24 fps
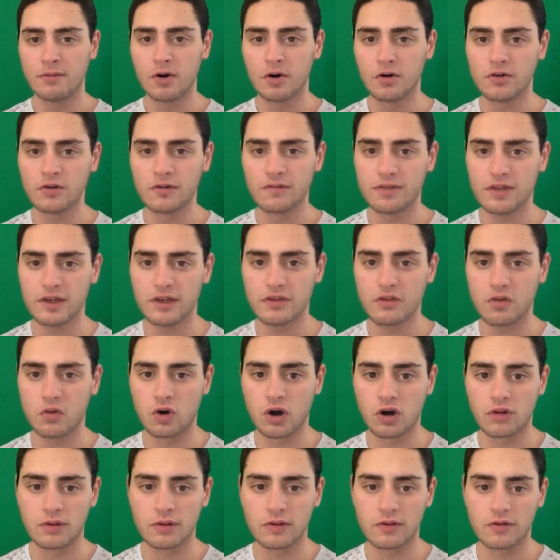Most of these
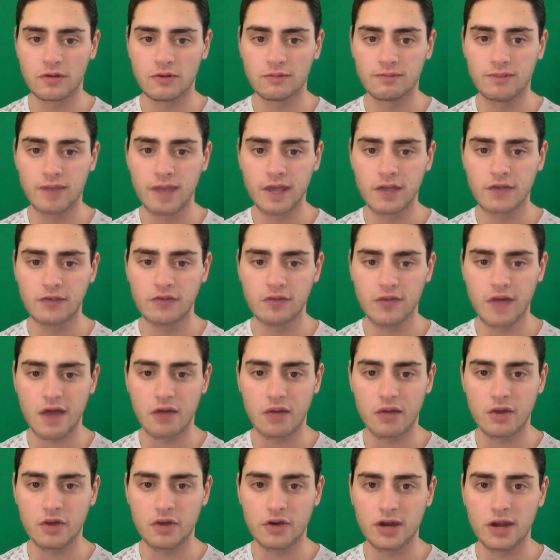tournaments are based so
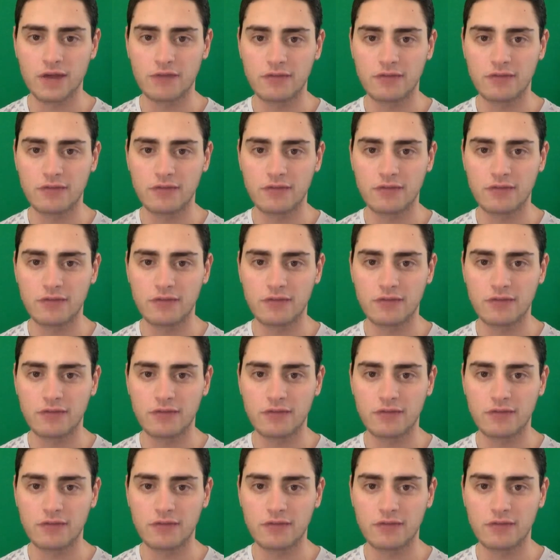that way you can